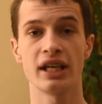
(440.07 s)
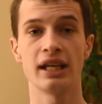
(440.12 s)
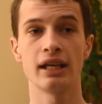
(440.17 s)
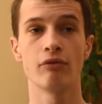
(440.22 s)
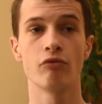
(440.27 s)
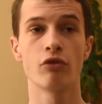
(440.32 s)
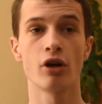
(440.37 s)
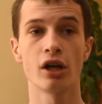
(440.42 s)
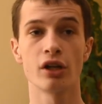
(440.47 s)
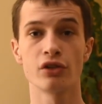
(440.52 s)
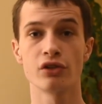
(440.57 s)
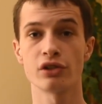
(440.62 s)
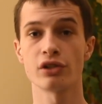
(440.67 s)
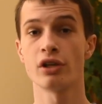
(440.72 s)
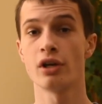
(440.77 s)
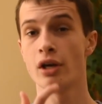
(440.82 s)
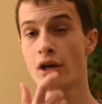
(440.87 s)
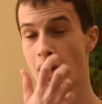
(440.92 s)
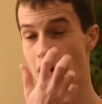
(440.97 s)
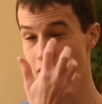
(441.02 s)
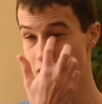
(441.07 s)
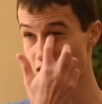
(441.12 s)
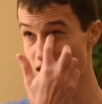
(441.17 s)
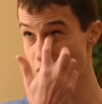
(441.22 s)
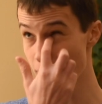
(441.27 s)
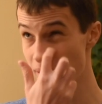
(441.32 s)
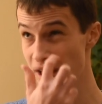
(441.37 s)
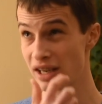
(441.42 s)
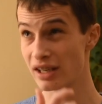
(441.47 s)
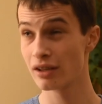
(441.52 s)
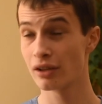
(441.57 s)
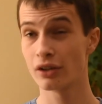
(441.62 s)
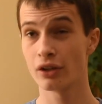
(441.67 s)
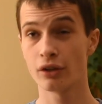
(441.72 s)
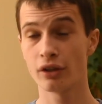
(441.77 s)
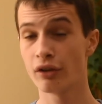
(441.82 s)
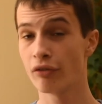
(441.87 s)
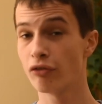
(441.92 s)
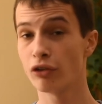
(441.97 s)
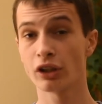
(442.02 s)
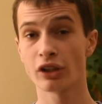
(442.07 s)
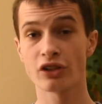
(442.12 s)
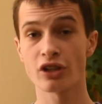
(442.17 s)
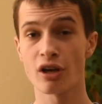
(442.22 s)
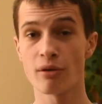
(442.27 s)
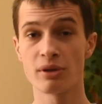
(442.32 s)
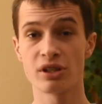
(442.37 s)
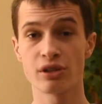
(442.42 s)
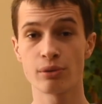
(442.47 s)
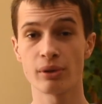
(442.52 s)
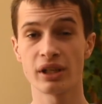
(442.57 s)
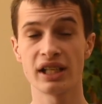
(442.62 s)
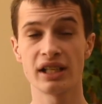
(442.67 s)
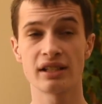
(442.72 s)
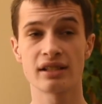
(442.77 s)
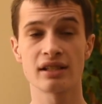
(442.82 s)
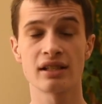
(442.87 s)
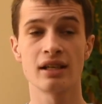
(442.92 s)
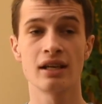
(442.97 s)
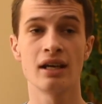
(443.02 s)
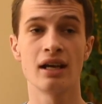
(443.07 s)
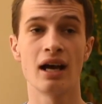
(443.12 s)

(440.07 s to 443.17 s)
It runs the full Adobe suite,